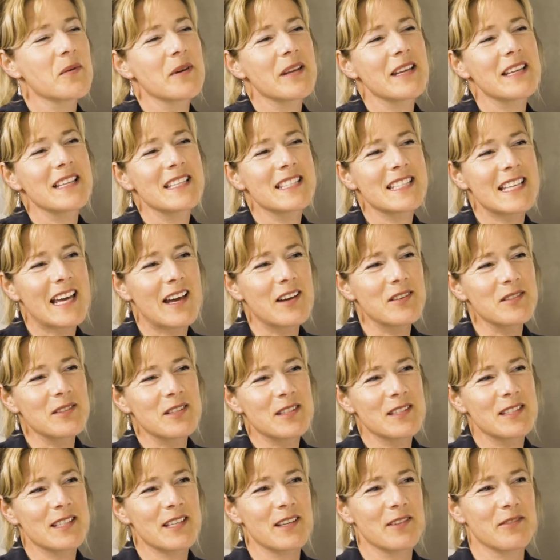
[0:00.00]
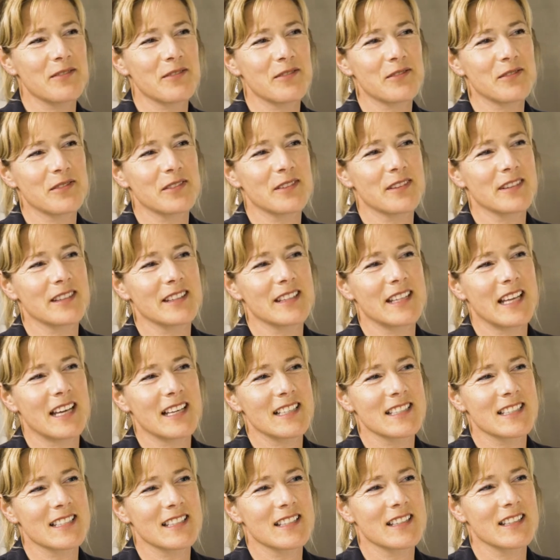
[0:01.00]
But it sounds as if
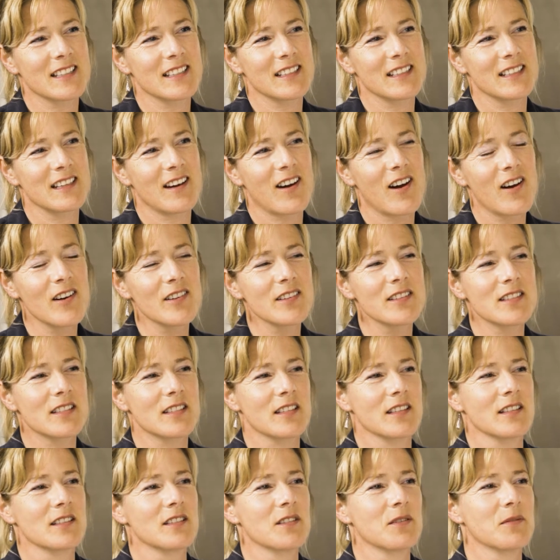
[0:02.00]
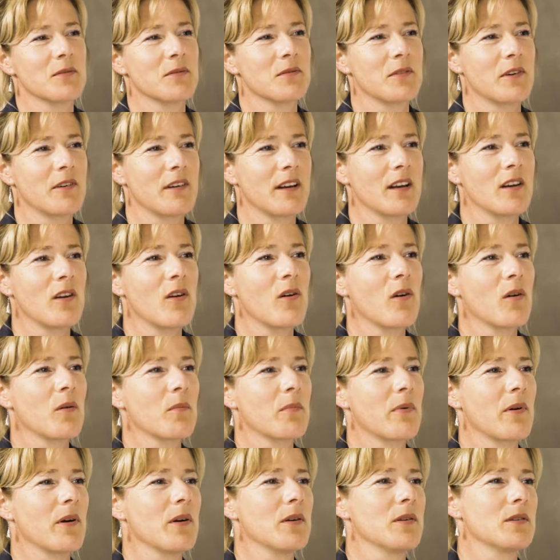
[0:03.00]
that's the answer to a very long
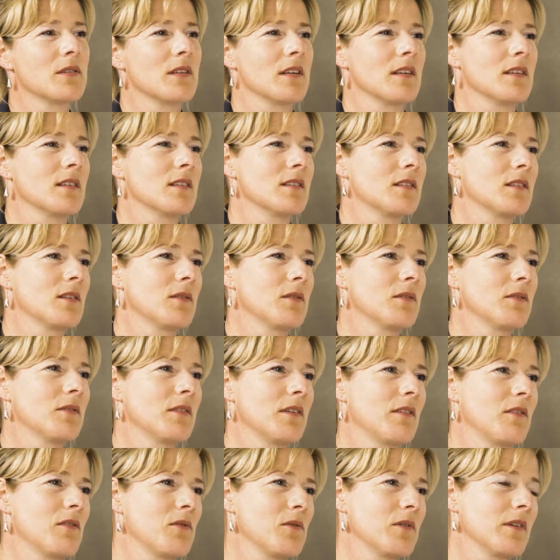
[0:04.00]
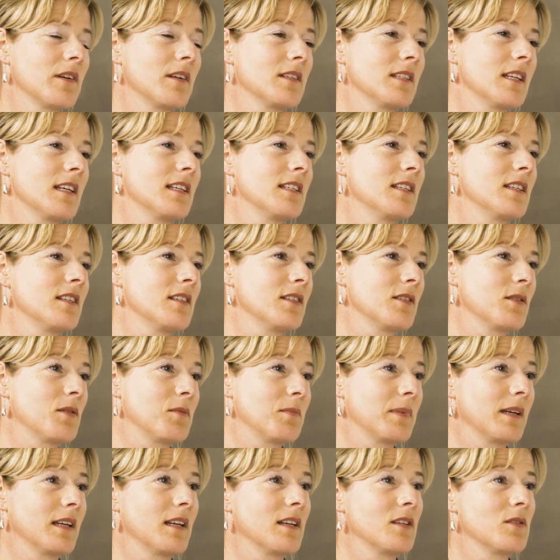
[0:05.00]
process. So if there are organisations that are
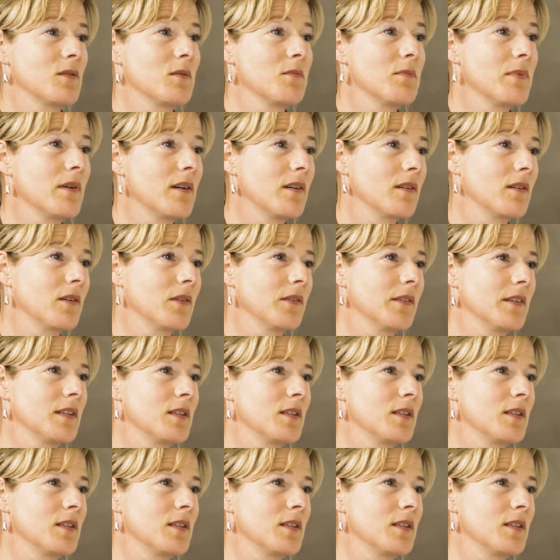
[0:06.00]
beginning to embark on